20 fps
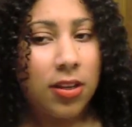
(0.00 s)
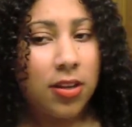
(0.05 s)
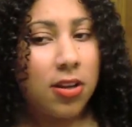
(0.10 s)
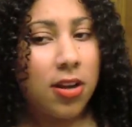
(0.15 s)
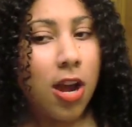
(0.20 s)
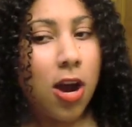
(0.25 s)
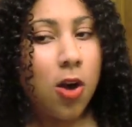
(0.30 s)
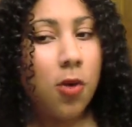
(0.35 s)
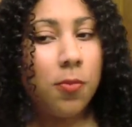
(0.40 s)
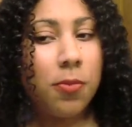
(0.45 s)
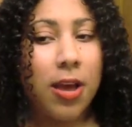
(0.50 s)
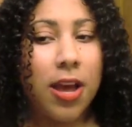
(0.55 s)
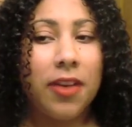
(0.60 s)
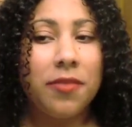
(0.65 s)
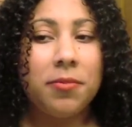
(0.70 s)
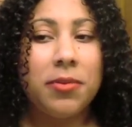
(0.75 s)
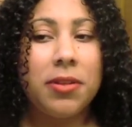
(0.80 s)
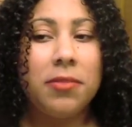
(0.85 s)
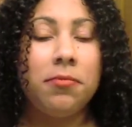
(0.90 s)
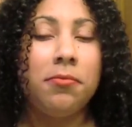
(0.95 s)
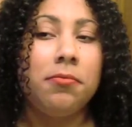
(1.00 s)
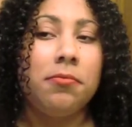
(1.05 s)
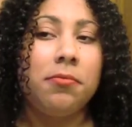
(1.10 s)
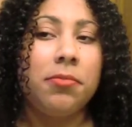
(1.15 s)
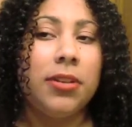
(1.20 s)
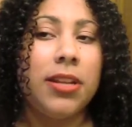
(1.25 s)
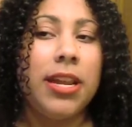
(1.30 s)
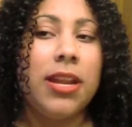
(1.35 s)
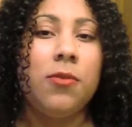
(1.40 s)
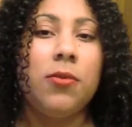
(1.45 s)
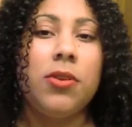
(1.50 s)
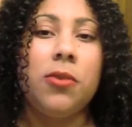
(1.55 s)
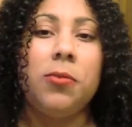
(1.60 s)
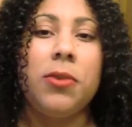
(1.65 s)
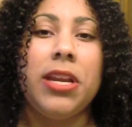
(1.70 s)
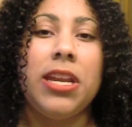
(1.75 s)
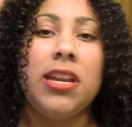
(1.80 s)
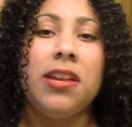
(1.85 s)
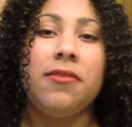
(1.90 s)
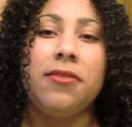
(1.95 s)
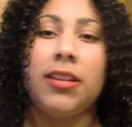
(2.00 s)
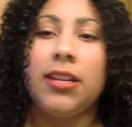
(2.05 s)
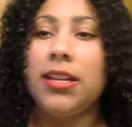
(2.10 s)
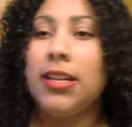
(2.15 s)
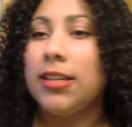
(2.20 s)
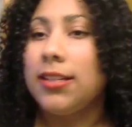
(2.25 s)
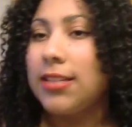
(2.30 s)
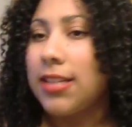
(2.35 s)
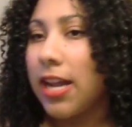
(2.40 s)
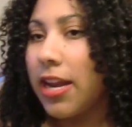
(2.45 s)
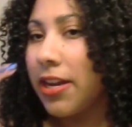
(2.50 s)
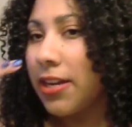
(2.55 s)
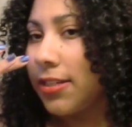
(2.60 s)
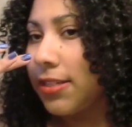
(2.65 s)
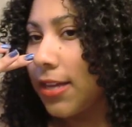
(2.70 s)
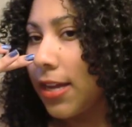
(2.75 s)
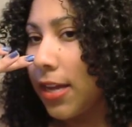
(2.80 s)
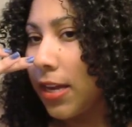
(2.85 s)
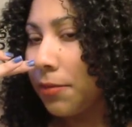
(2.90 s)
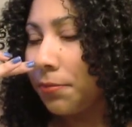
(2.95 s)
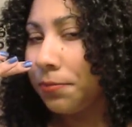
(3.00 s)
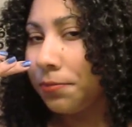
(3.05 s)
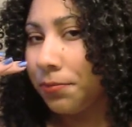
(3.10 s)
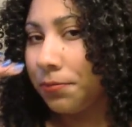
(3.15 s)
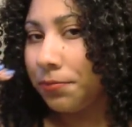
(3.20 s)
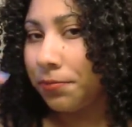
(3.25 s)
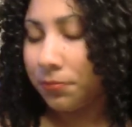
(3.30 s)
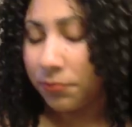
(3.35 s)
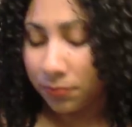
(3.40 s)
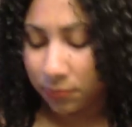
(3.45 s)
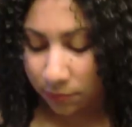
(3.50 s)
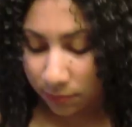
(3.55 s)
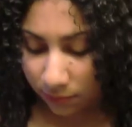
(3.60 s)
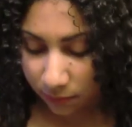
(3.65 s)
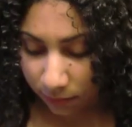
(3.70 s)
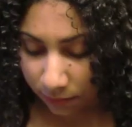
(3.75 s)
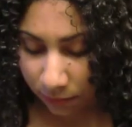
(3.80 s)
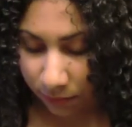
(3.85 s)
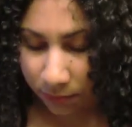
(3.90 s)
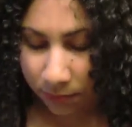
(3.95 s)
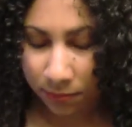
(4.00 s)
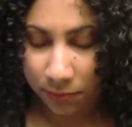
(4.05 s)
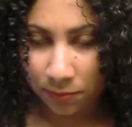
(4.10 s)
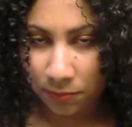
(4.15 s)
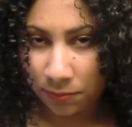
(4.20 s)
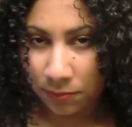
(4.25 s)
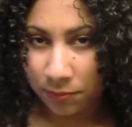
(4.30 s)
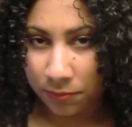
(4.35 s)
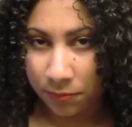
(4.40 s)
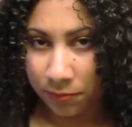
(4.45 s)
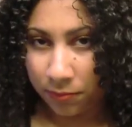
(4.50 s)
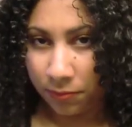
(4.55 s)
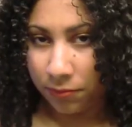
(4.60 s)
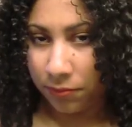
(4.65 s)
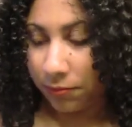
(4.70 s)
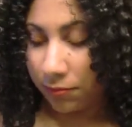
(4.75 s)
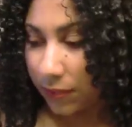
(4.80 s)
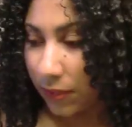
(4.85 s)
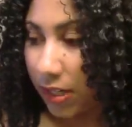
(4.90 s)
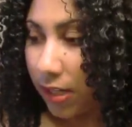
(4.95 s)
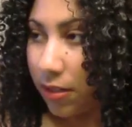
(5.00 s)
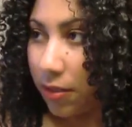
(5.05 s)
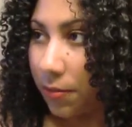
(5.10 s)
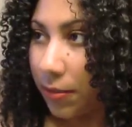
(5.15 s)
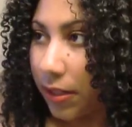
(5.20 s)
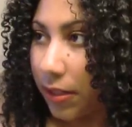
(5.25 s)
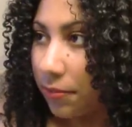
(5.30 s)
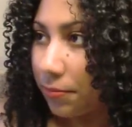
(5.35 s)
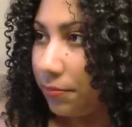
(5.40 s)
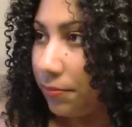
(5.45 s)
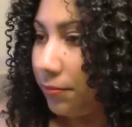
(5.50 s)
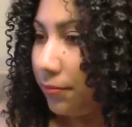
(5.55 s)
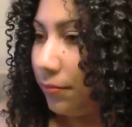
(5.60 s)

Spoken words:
Nope, I've been playing with a weave the entire time. Mm-hmm. Anyway.